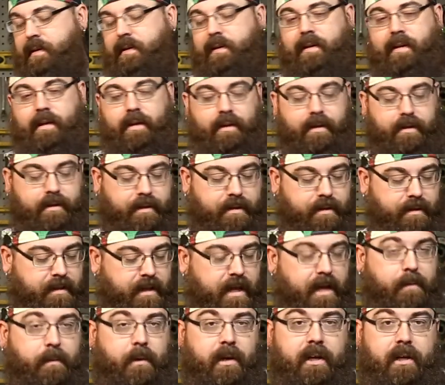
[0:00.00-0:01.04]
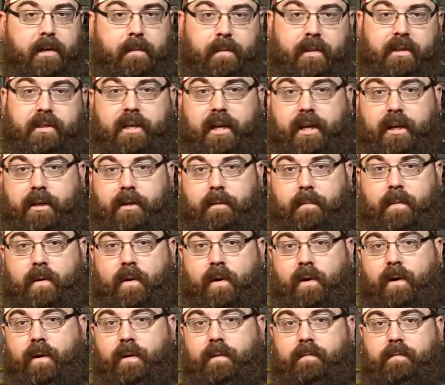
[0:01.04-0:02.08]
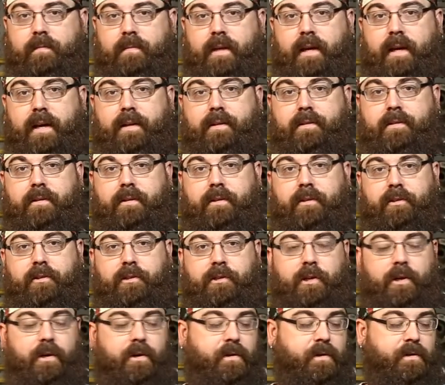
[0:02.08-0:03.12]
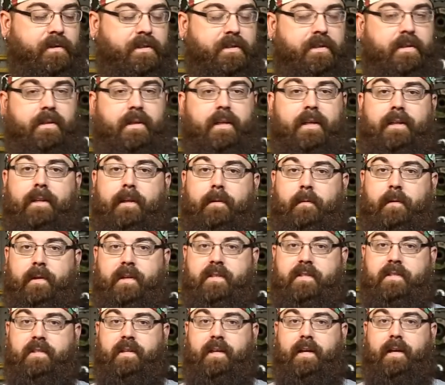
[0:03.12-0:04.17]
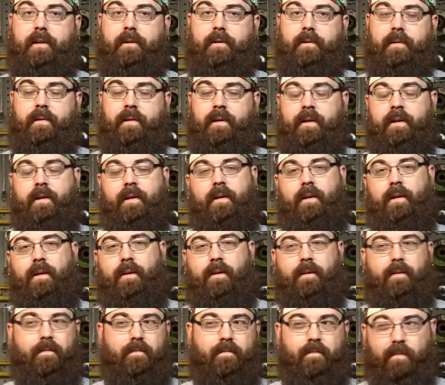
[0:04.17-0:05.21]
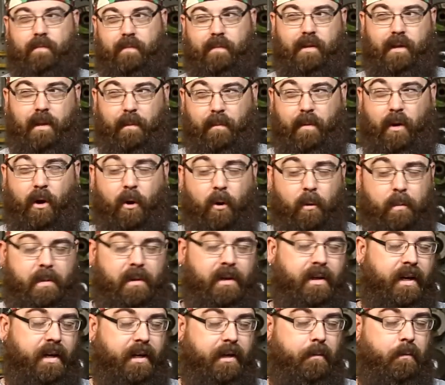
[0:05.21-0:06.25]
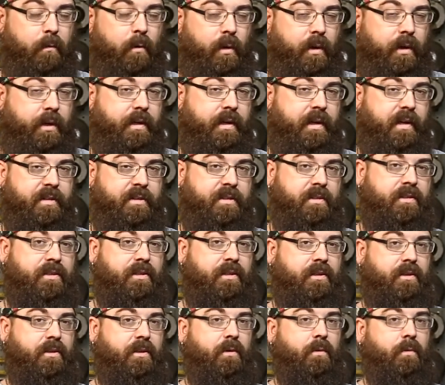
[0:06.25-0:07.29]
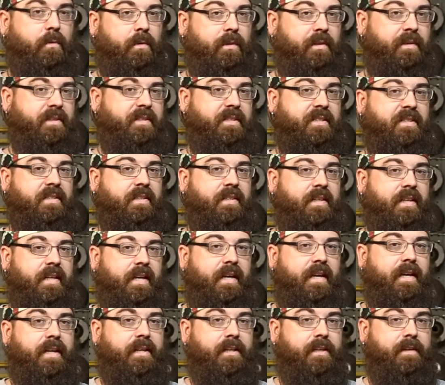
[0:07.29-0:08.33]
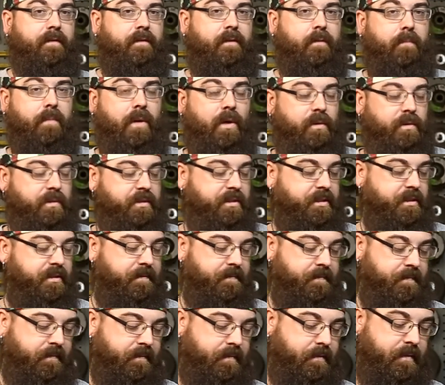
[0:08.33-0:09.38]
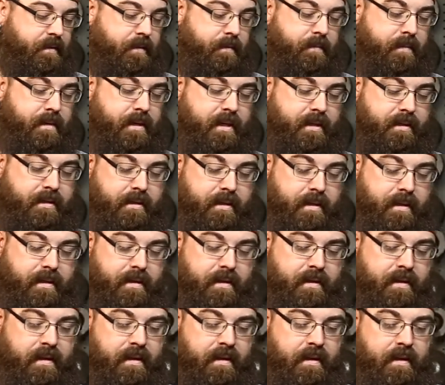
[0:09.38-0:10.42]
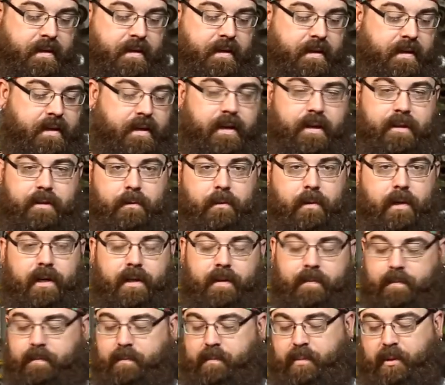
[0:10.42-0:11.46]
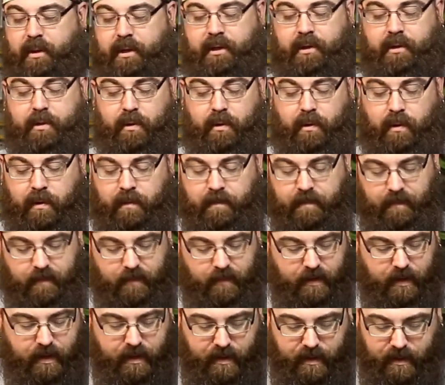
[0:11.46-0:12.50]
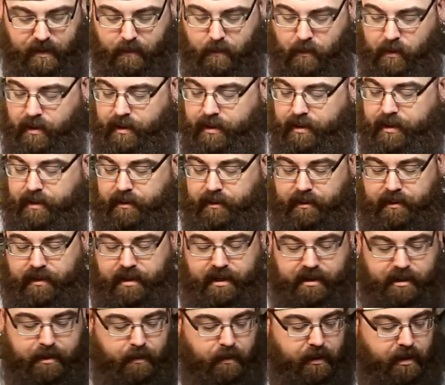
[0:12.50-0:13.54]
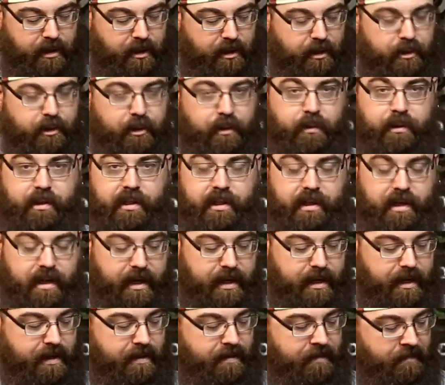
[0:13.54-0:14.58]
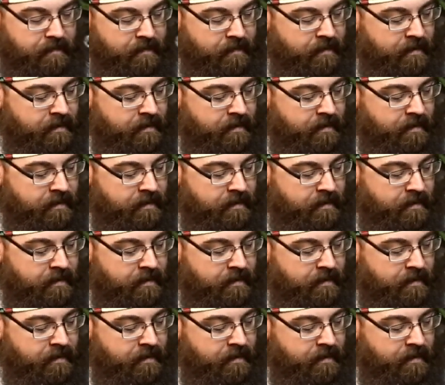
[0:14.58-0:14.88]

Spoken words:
And that way it can be taken apart at shows, and then when it's together, I'm hoping I can work it out so that you don't really see any of the bolts. But either way, pretty cool. One of the other things that we're going to do today